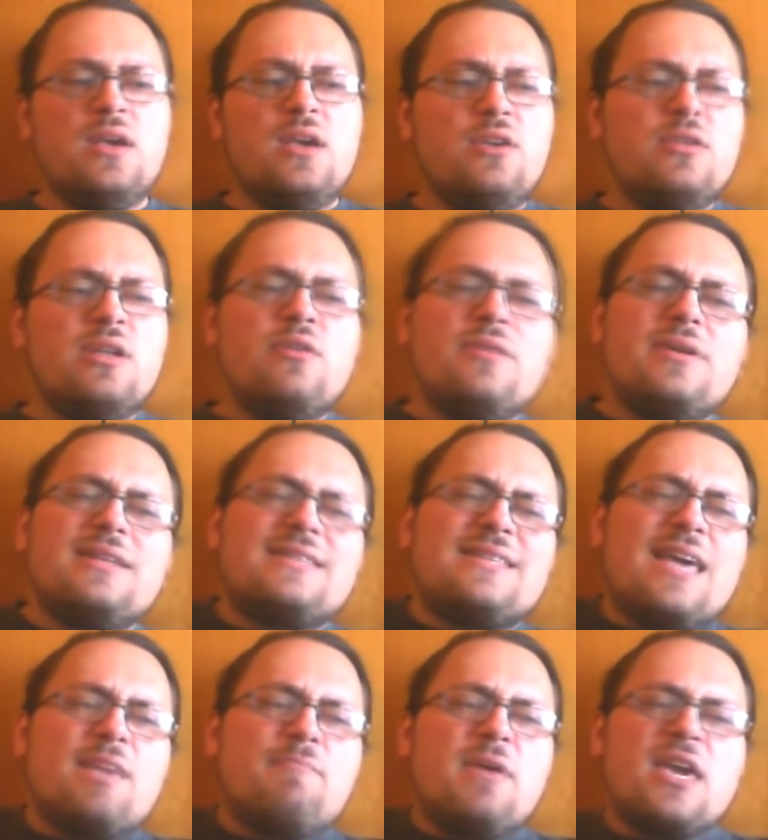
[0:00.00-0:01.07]
You know, it's
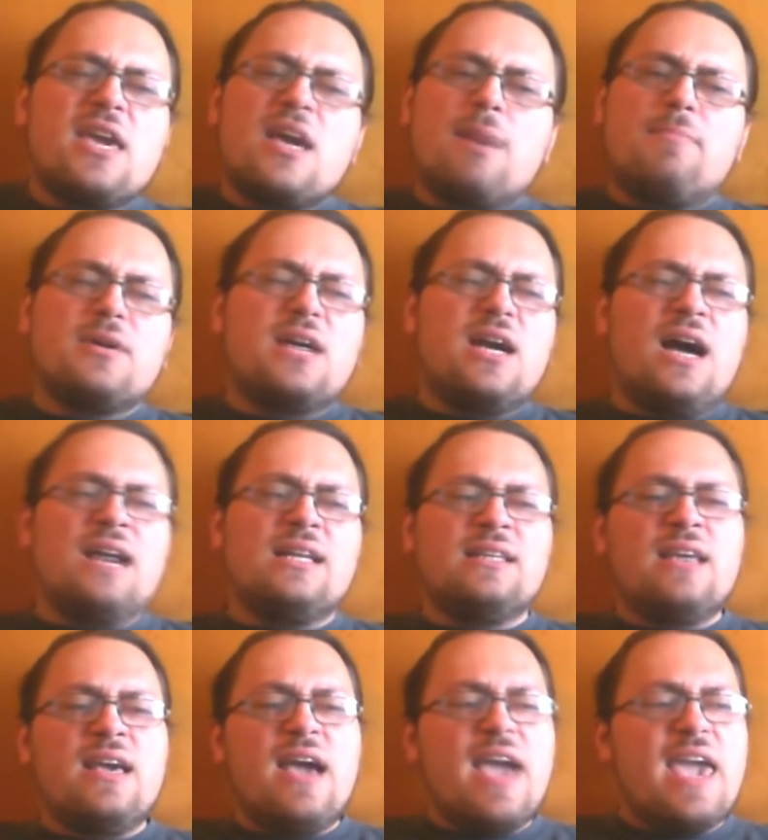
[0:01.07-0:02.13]
like picking up a
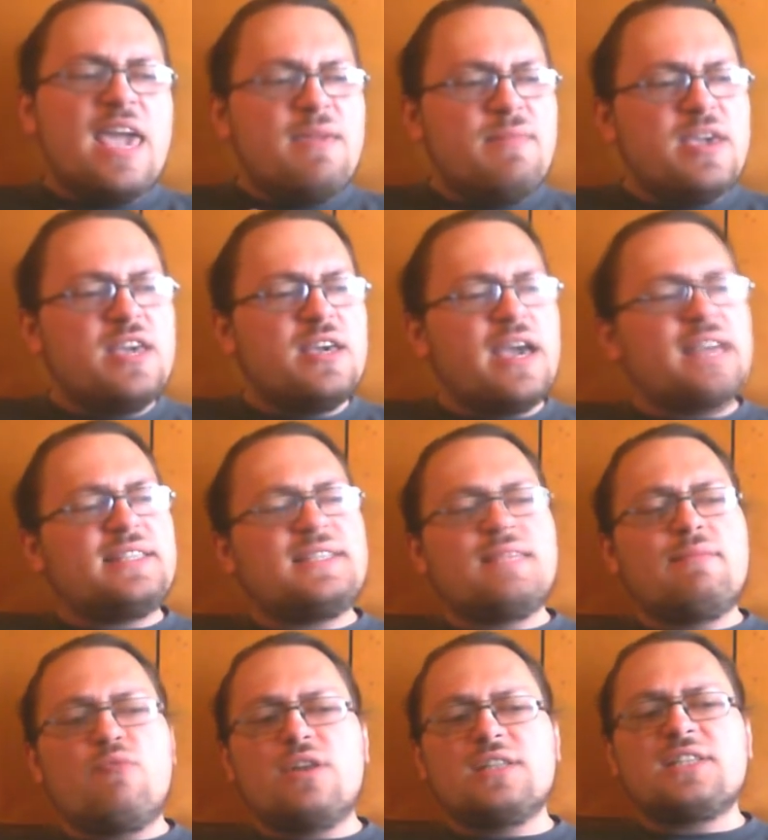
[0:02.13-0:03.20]
gun, aiming at
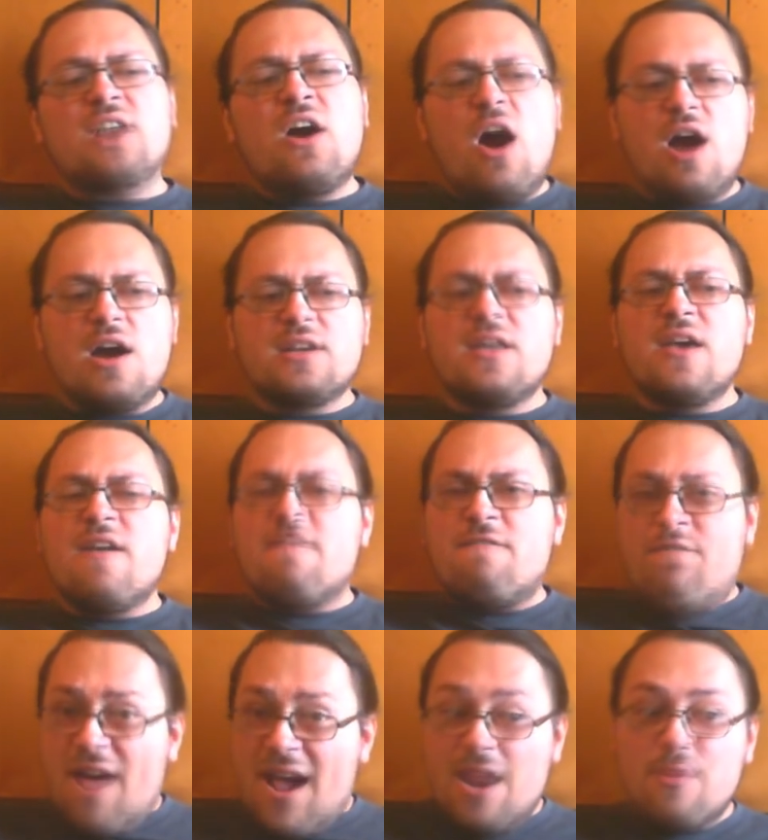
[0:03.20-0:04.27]
someone's heart,
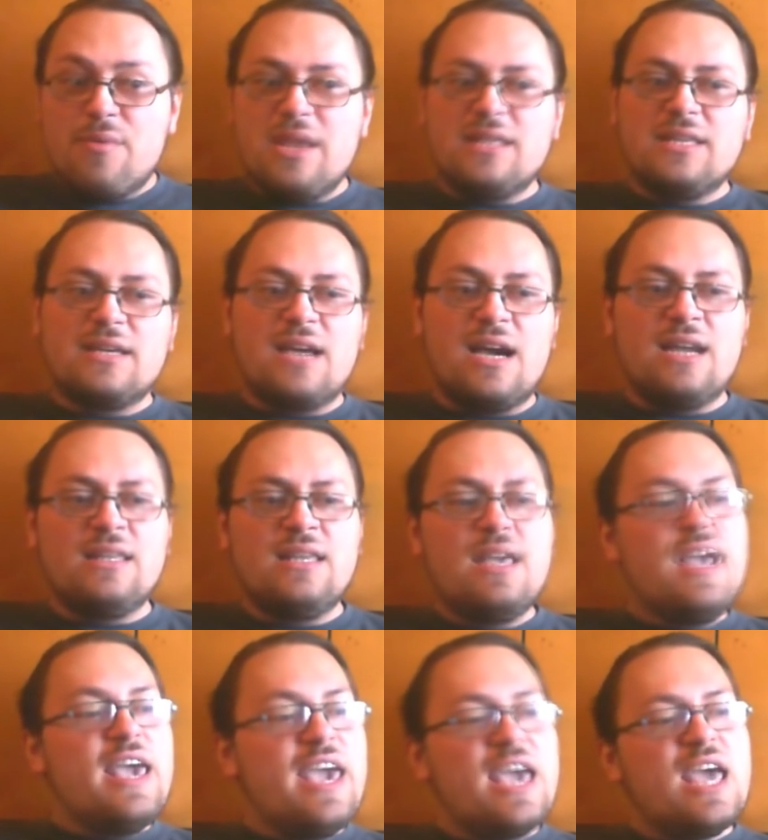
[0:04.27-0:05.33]
firing the gun,
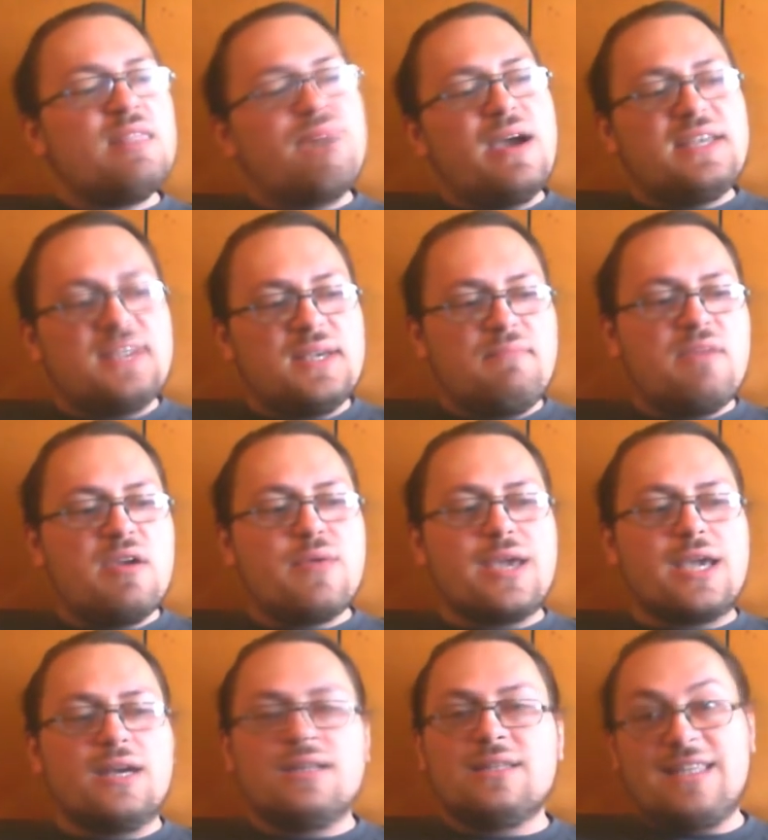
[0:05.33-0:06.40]
and by some
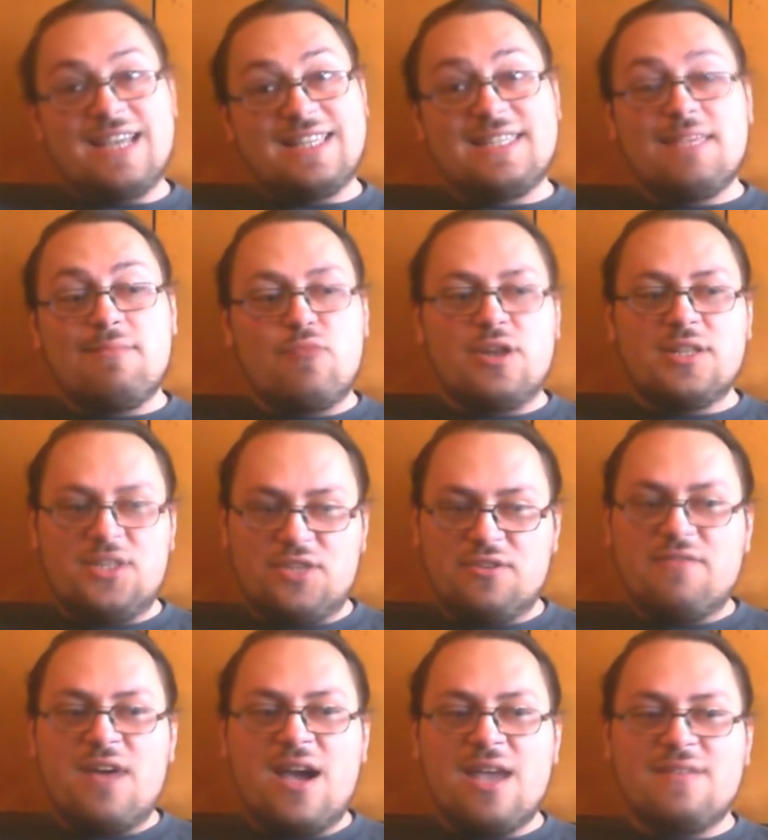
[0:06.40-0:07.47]
miracle that someone
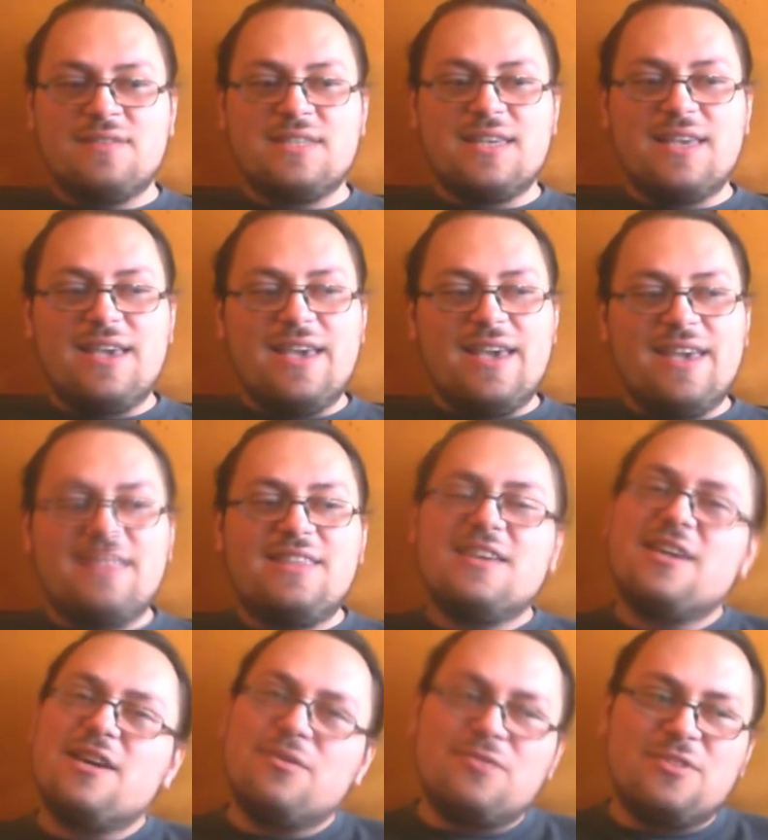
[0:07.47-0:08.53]
survives. And
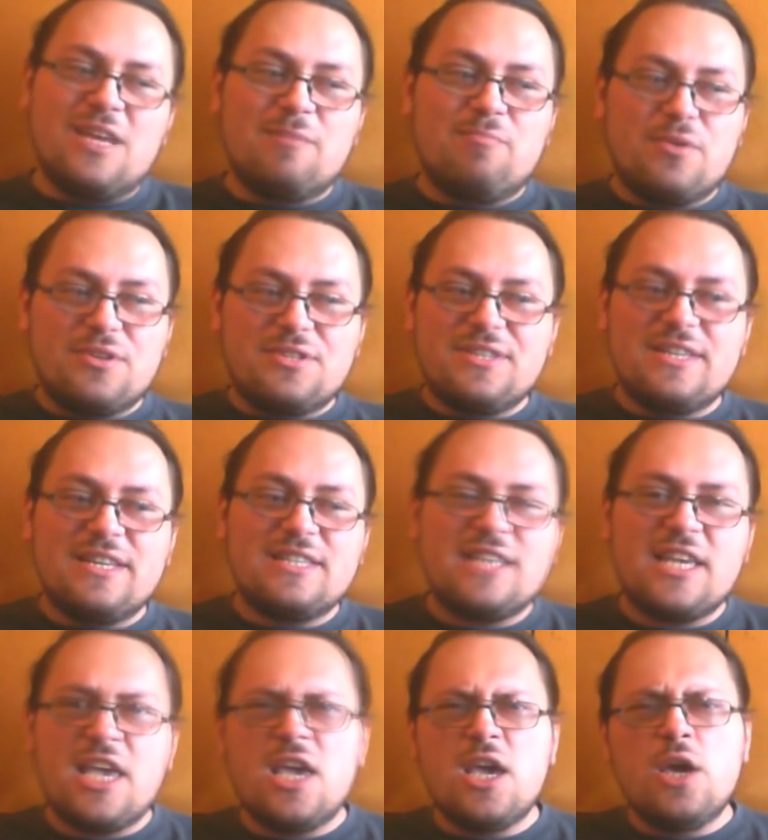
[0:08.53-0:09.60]
then go to that person and
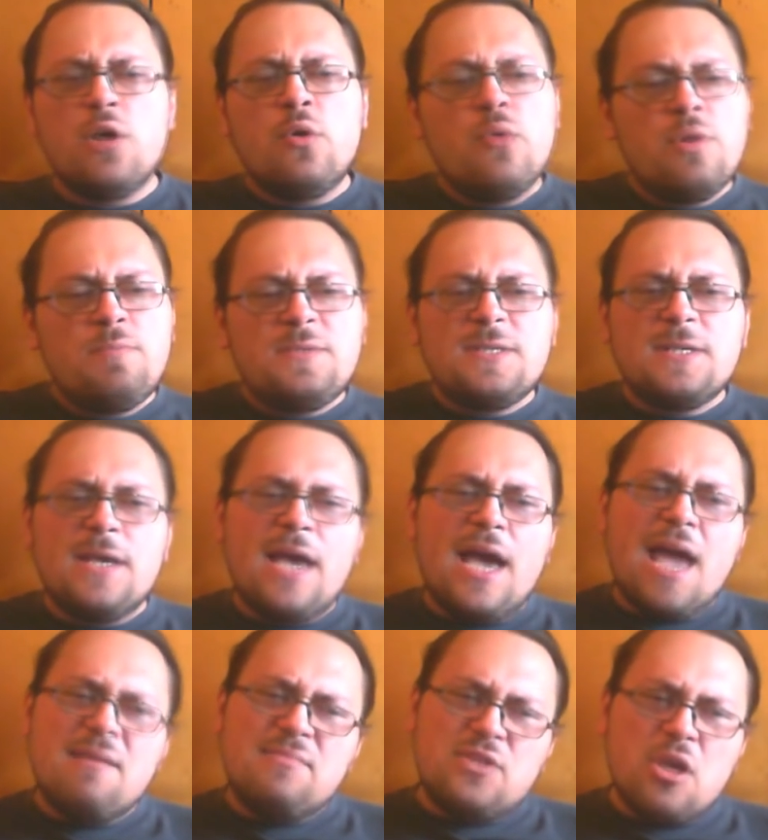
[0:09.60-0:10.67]
say, "Whoops,
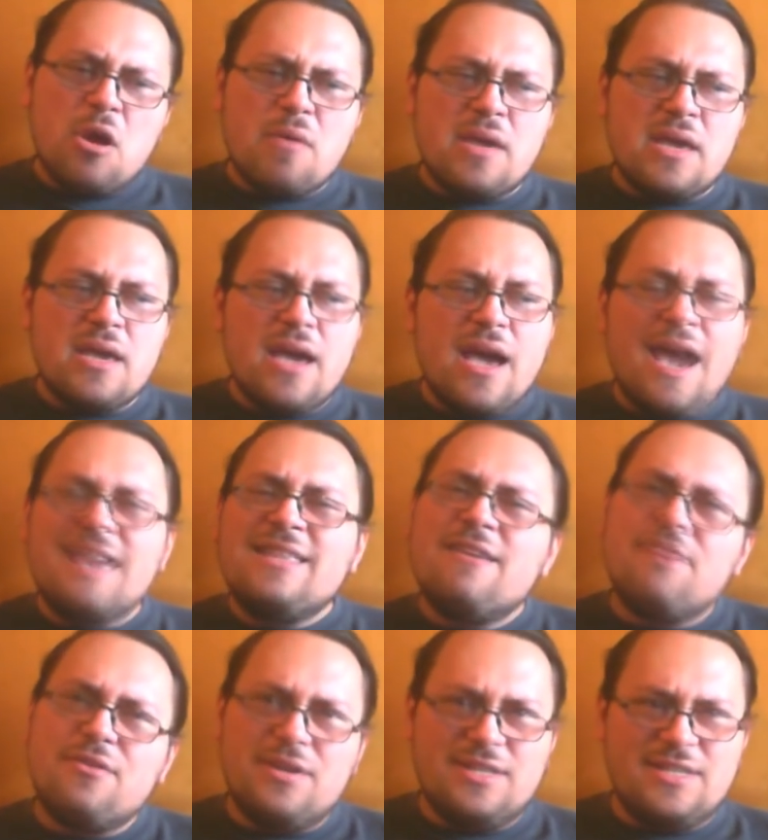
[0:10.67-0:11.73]
I'm sorry, I
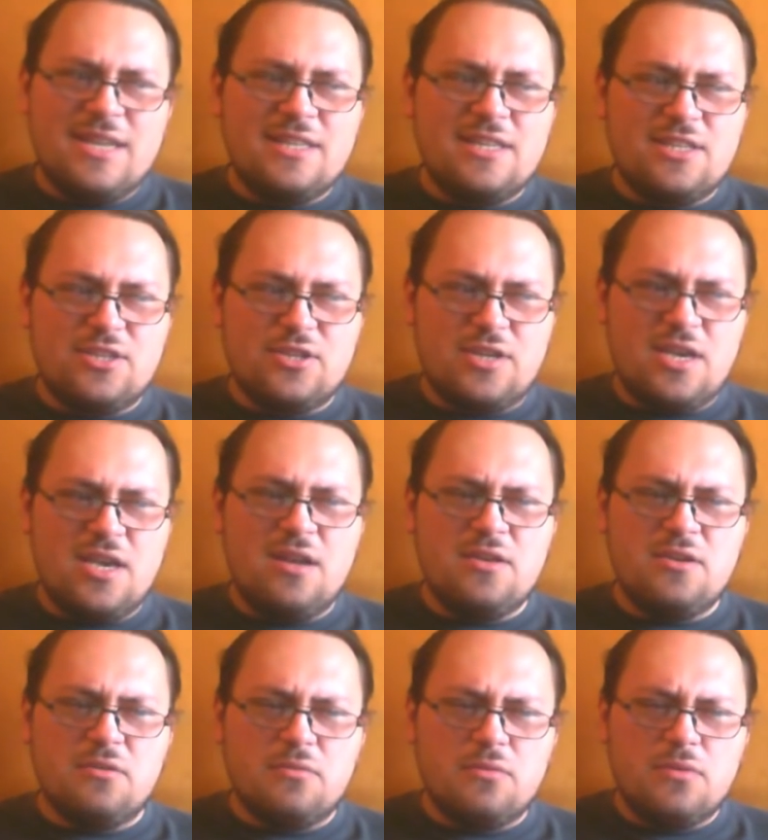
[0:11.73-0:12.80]
never intended to kill
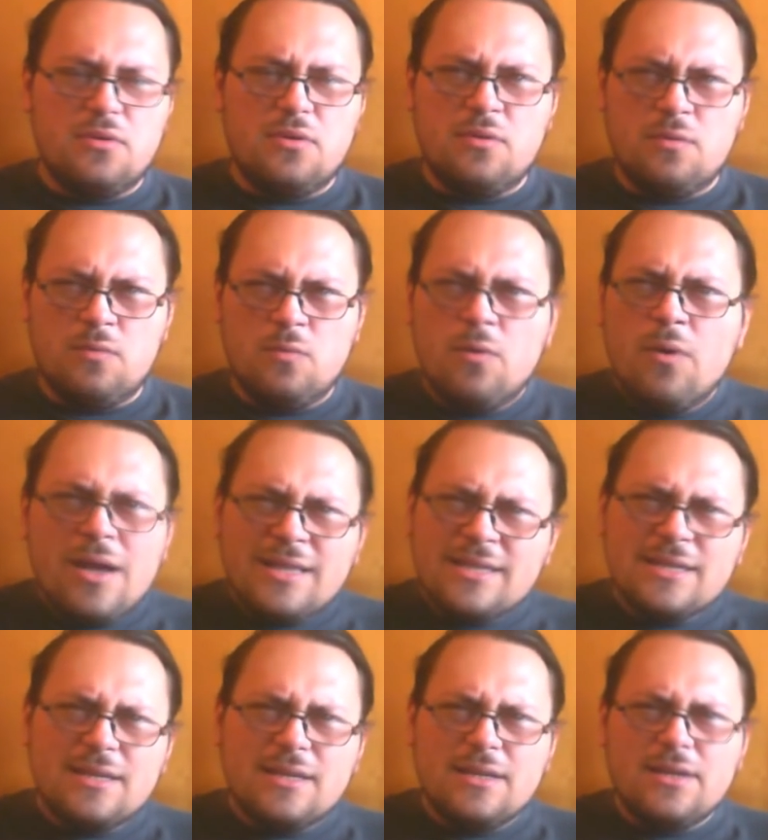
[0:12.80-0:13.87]
you." What?
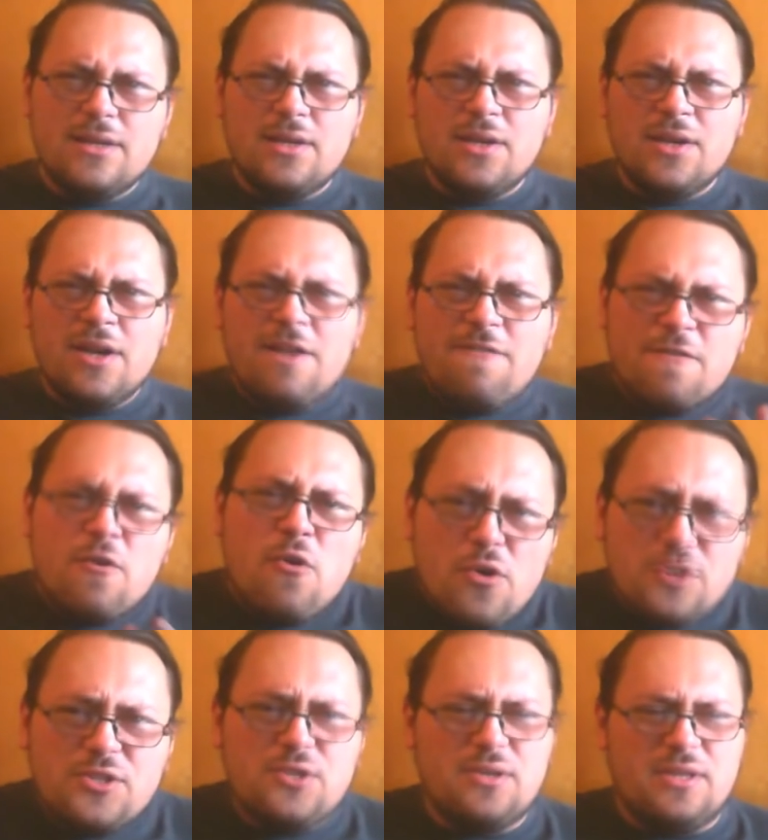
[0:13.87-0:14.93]
Of
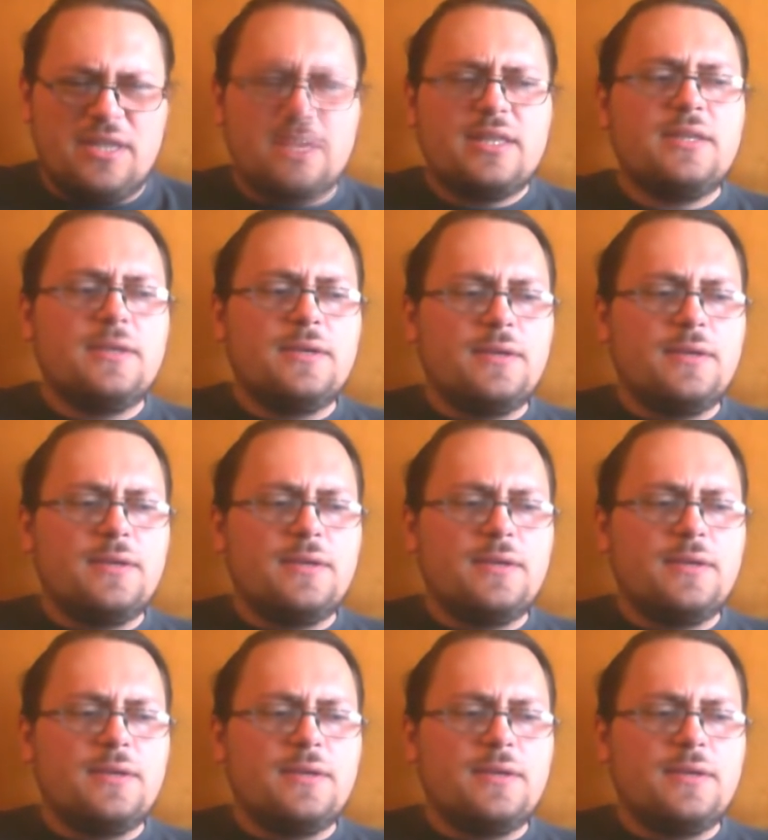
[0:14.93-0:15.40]
course you did.